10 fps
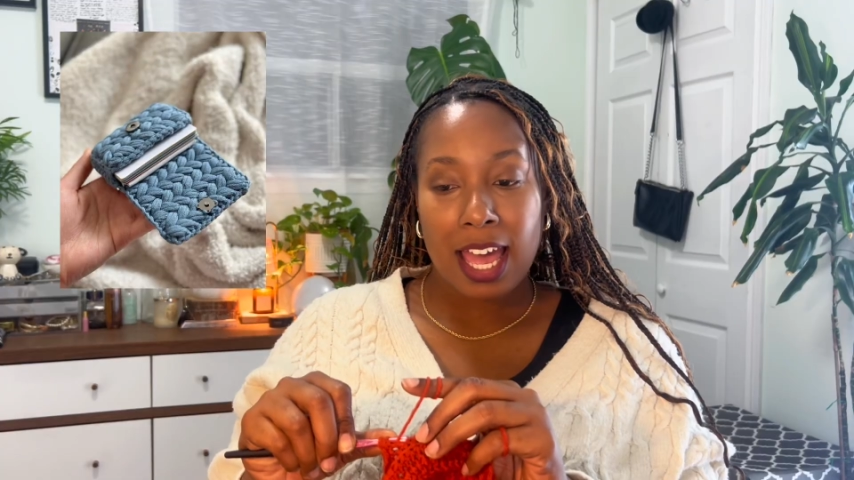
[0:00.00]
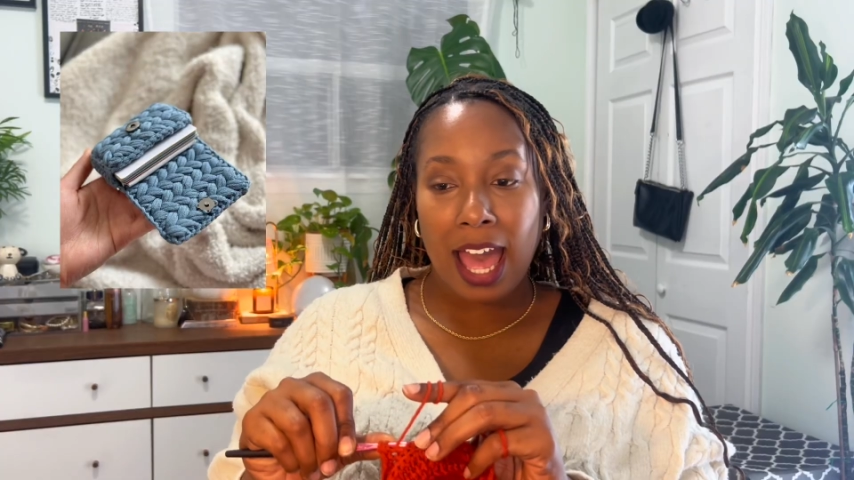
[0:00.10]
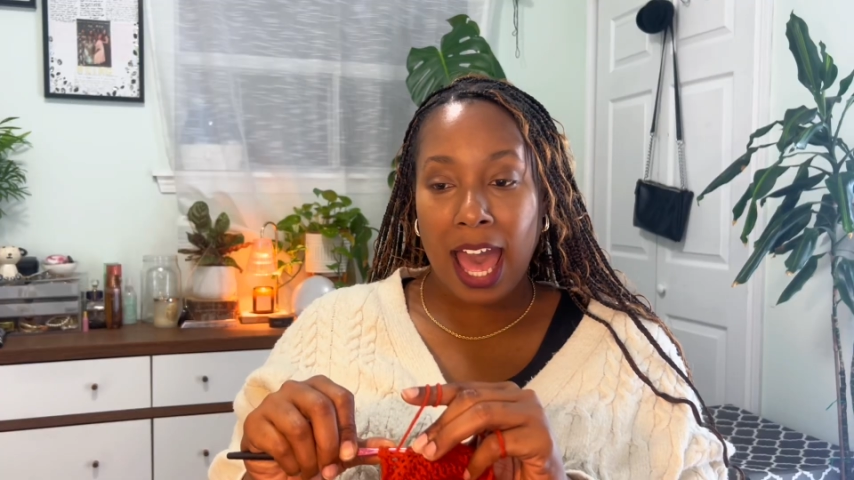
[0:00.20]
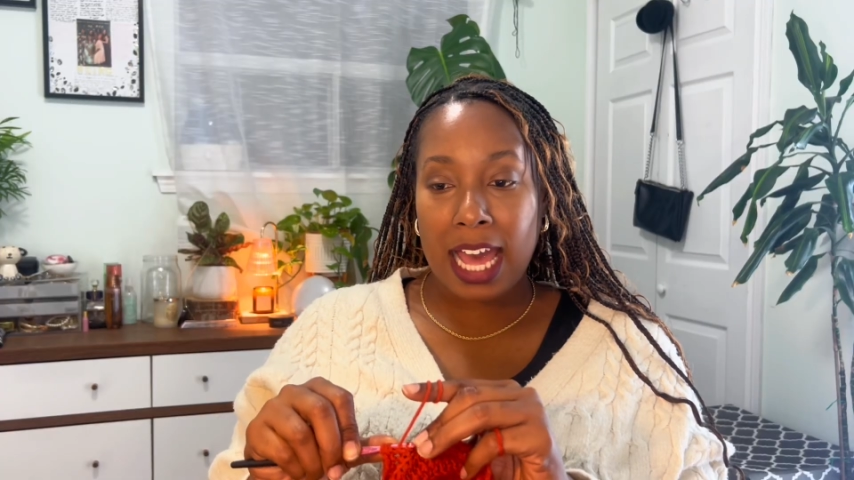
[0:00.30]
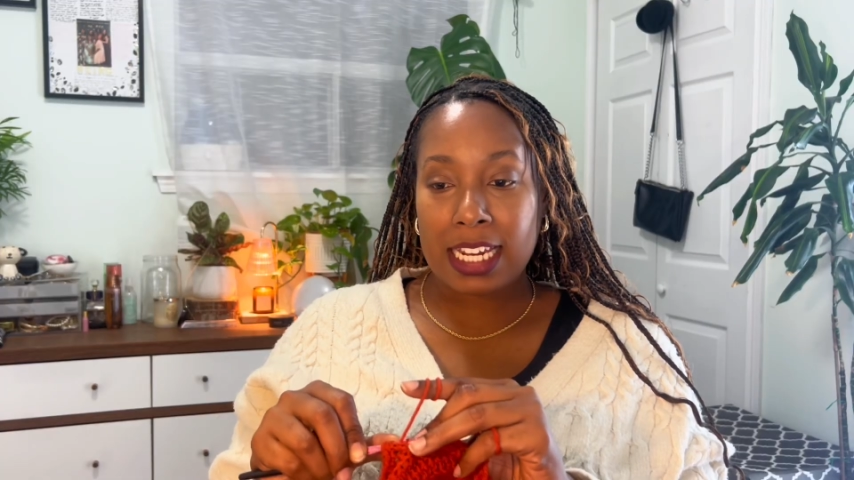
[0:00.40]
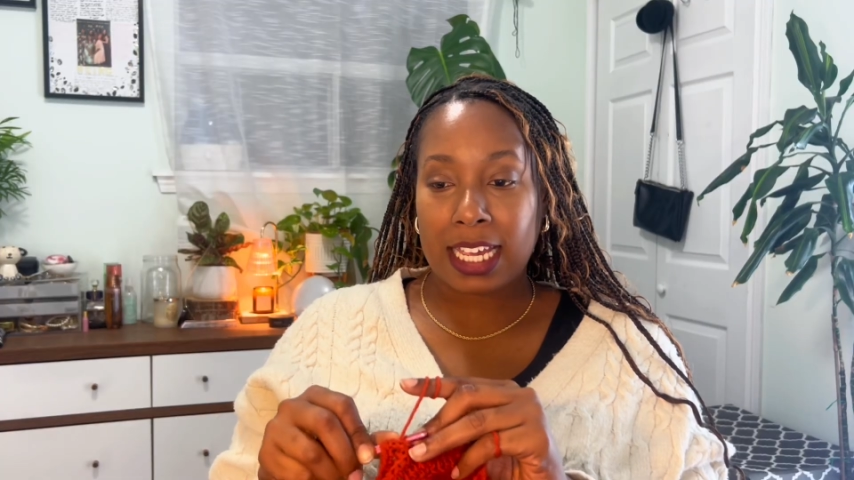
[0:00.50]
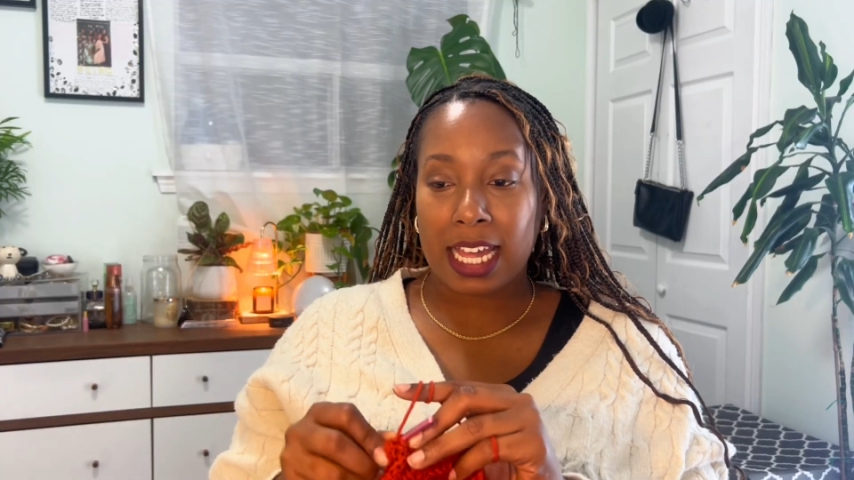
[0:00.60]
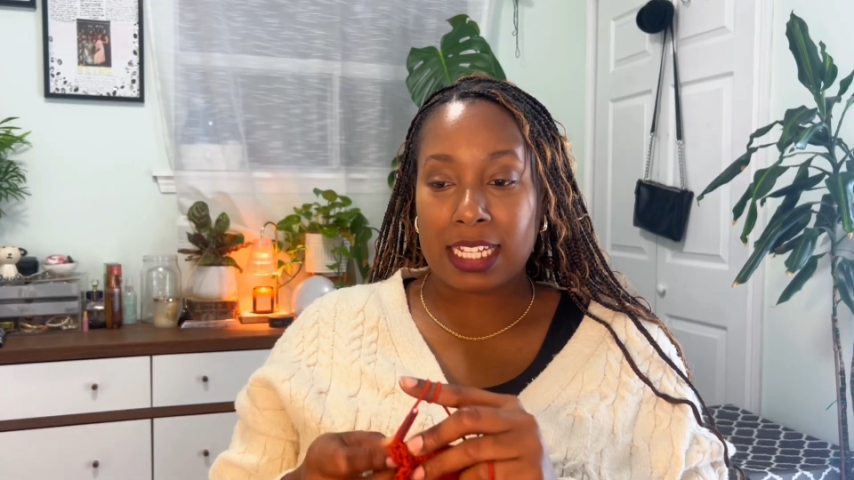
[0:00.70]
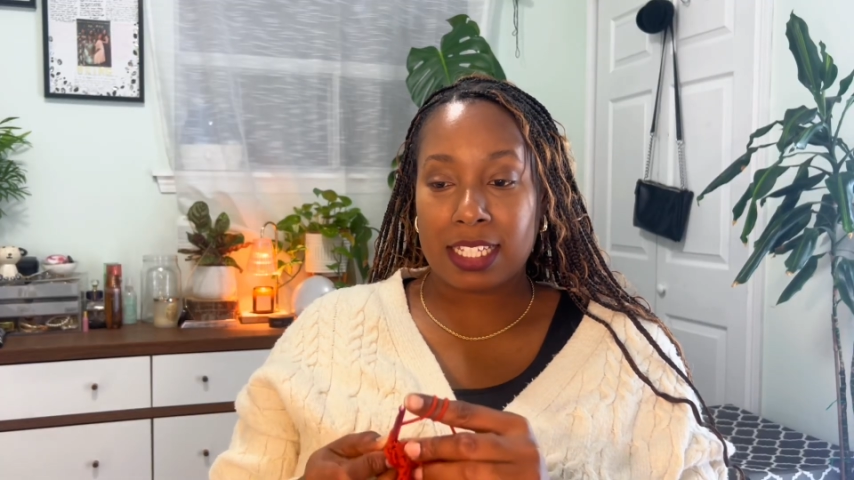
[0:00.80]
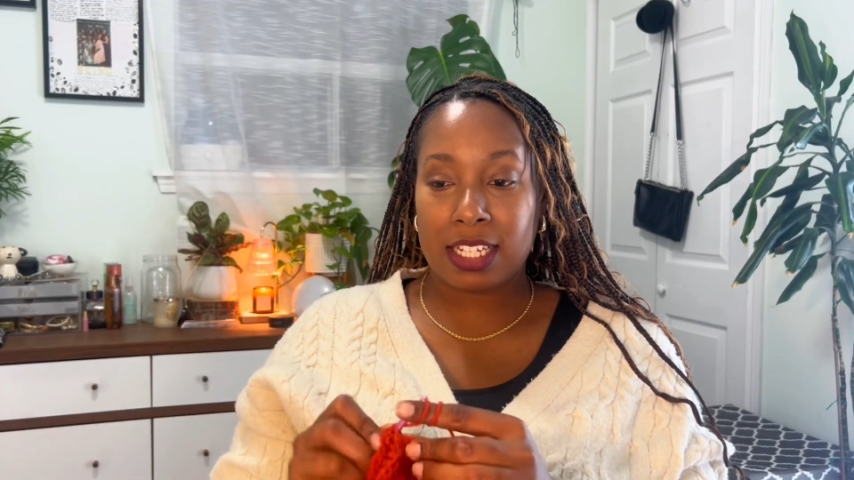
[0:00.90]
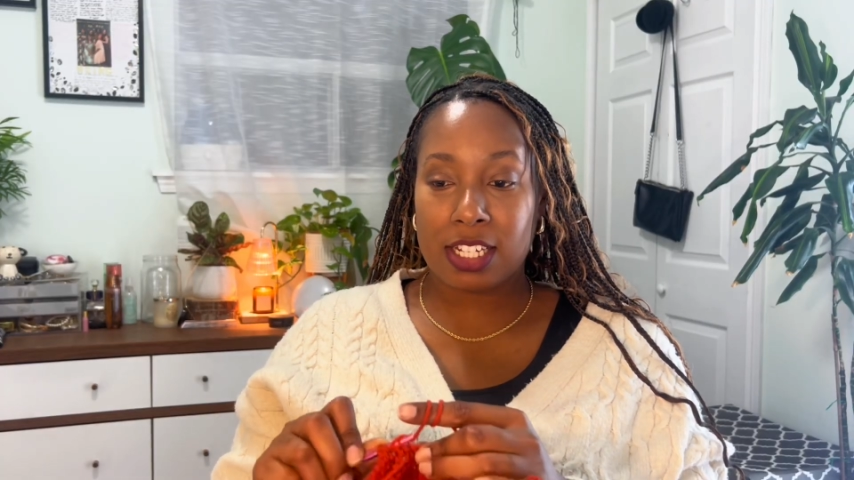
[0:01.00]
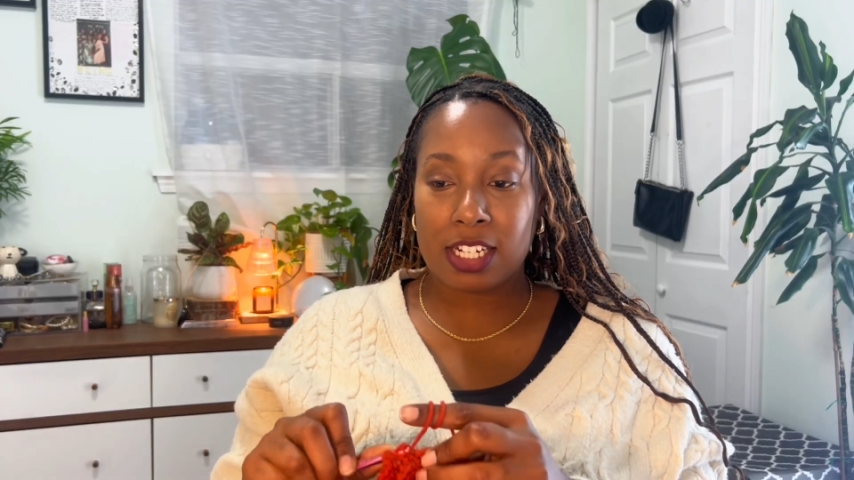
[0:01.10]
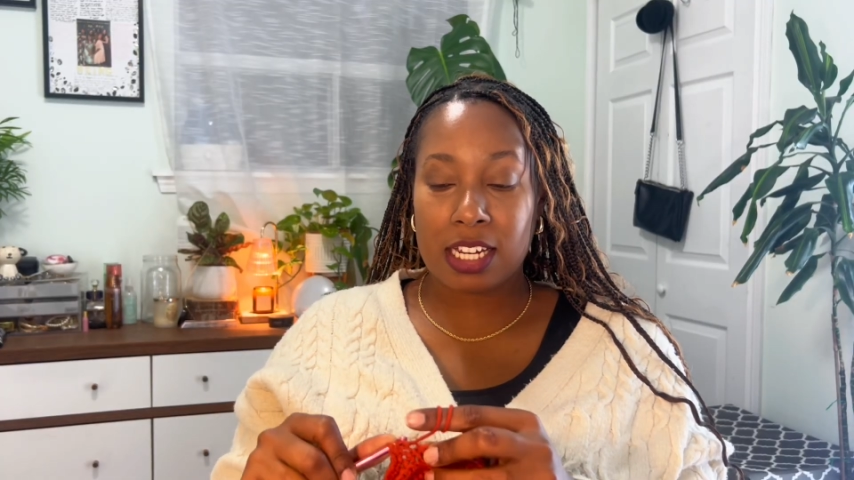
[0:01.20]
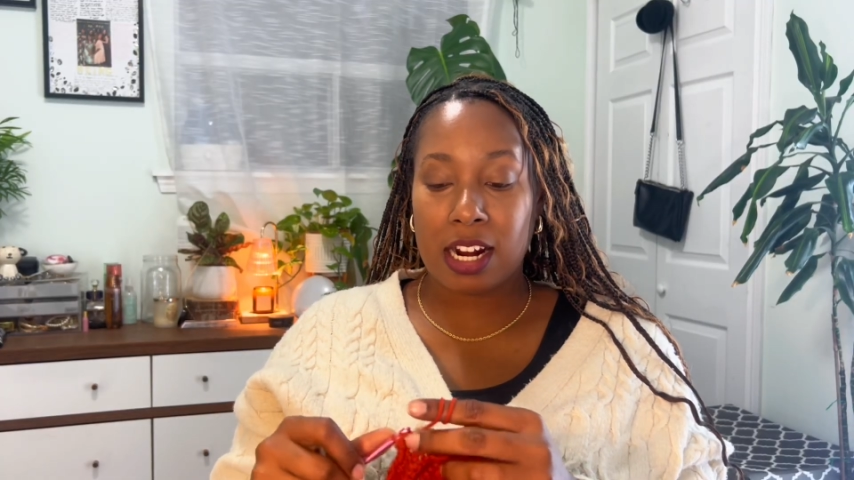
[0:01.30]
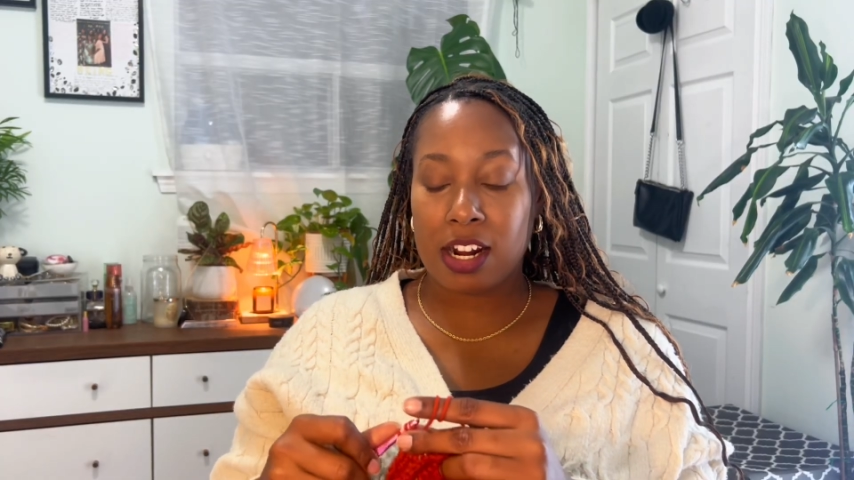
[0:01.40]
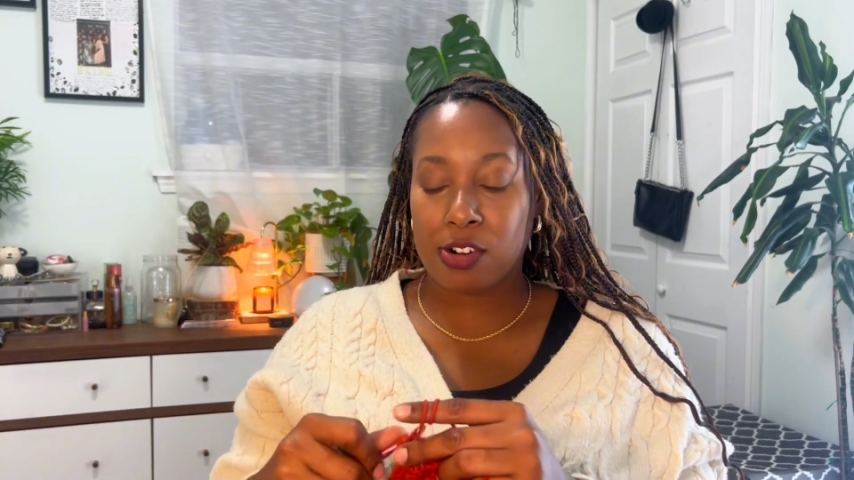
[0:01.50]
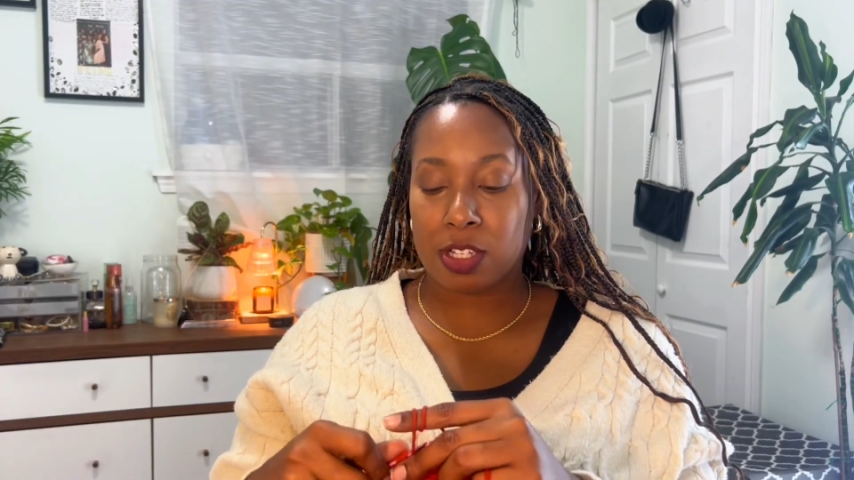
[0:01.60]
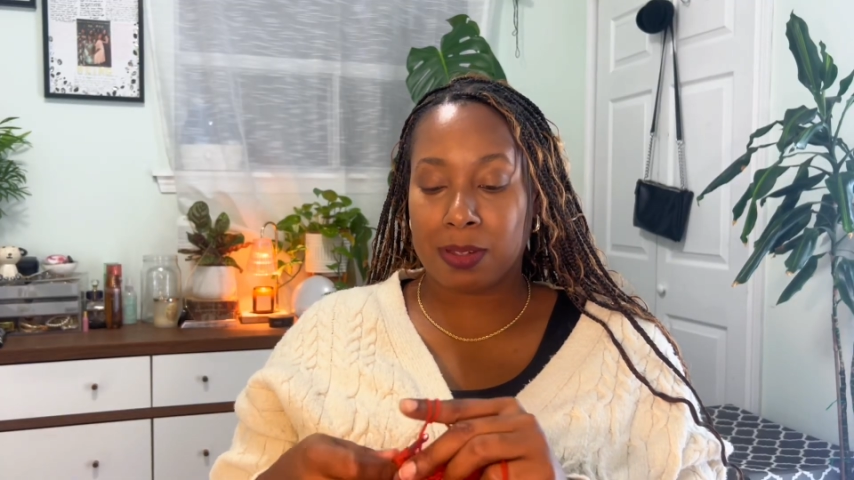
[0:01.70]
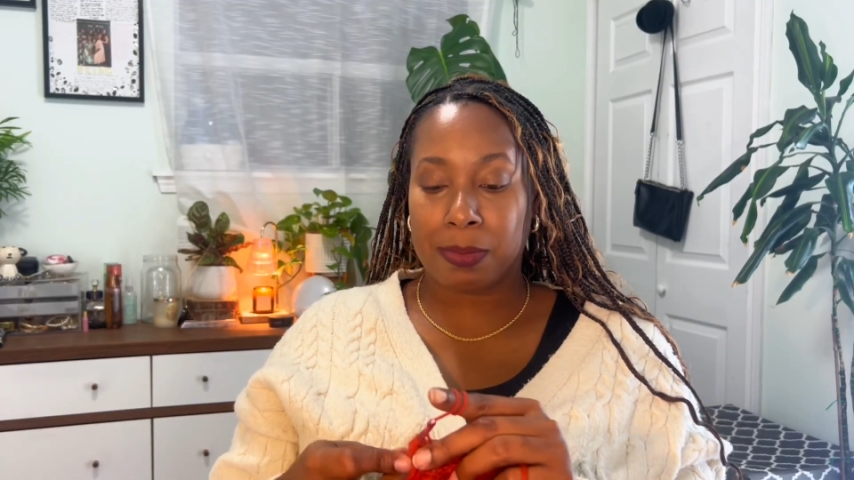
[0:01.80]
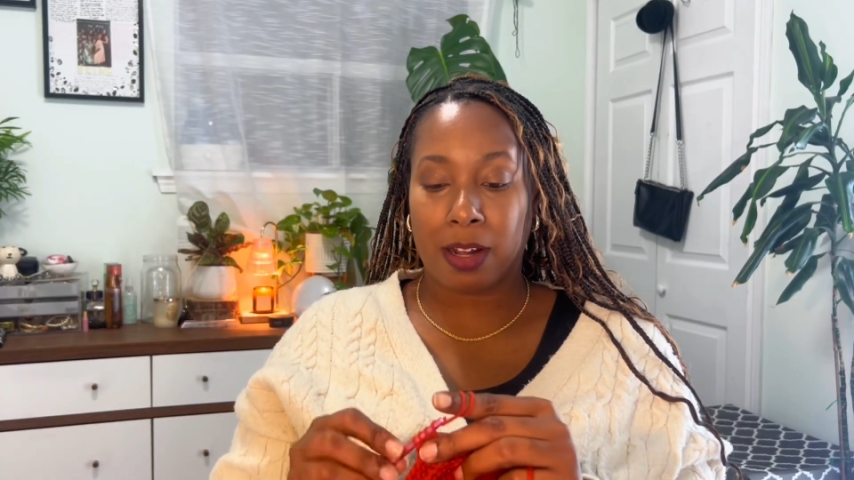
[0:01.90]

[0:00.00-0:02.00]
And again, t-shirt yarn or some type of